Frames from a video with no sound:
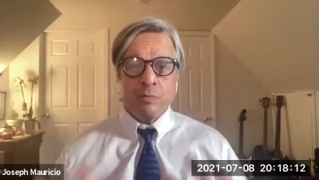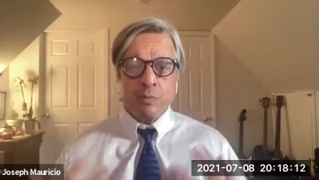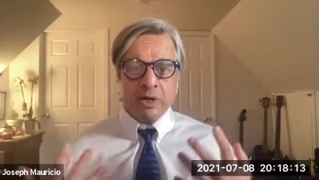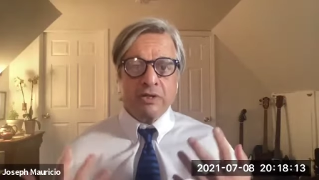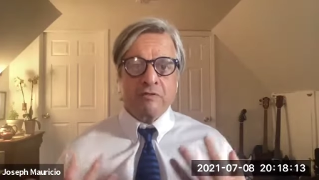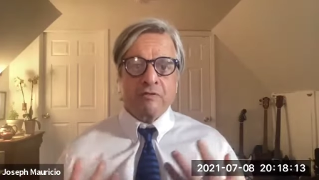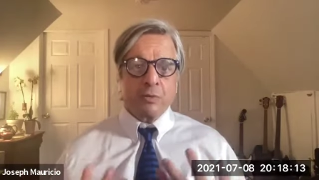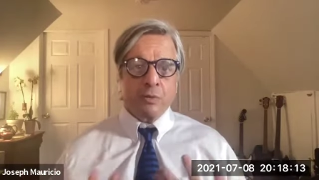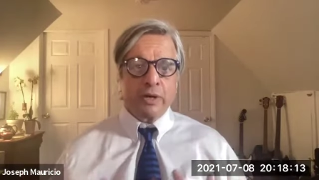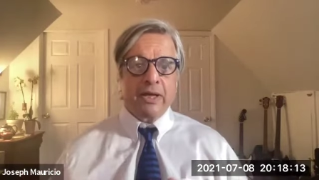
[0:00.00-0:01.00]
the mind of
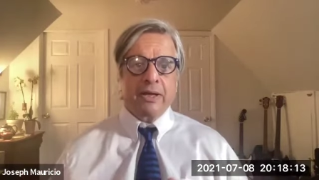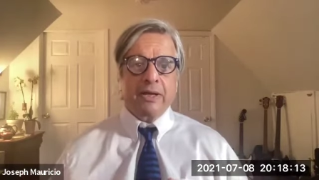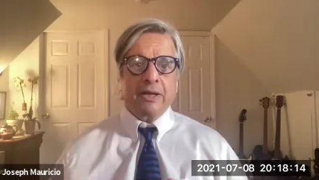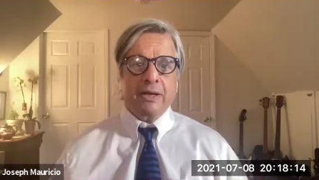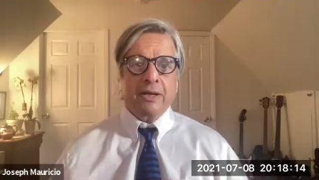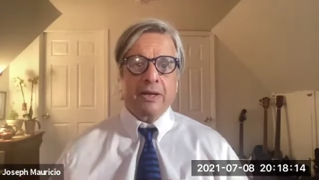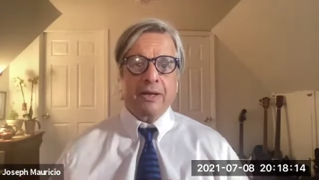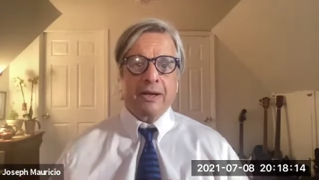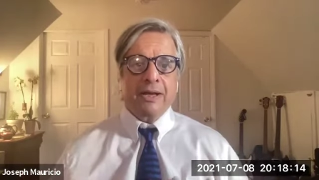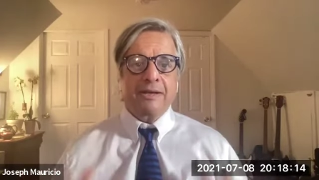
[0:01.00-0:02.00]
awake,
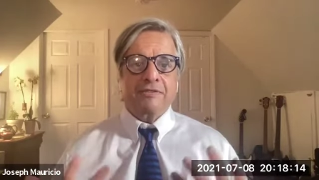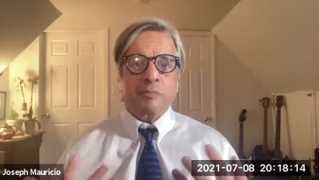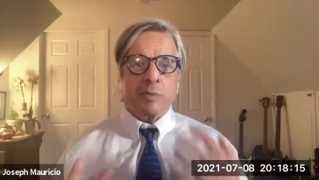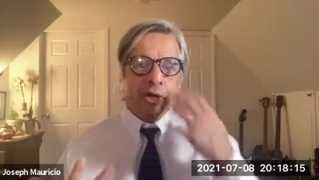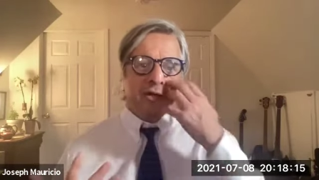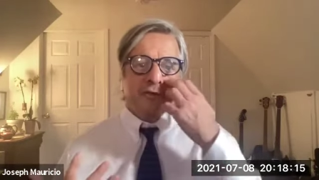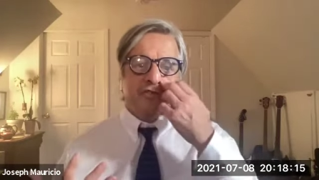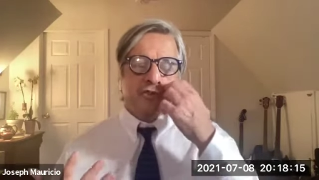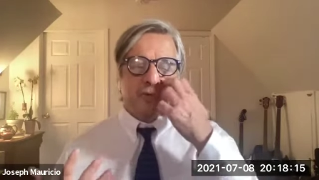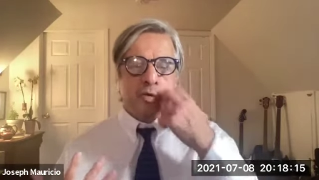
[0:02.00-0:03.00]
is the mind
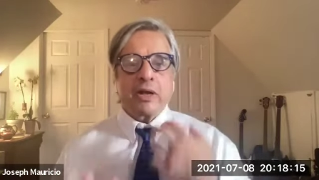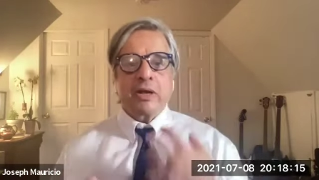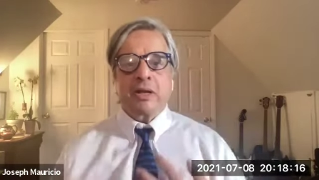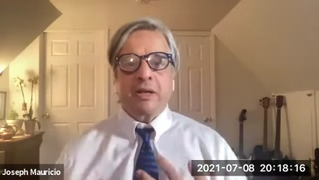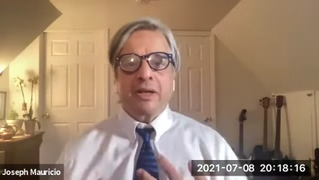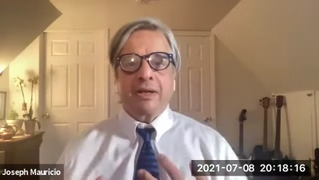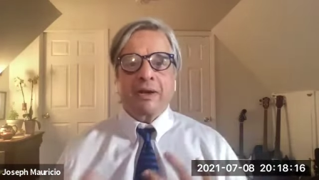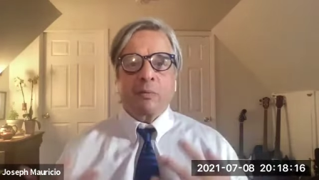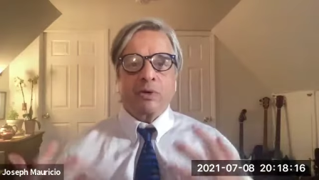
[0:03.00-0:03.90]
of serenity,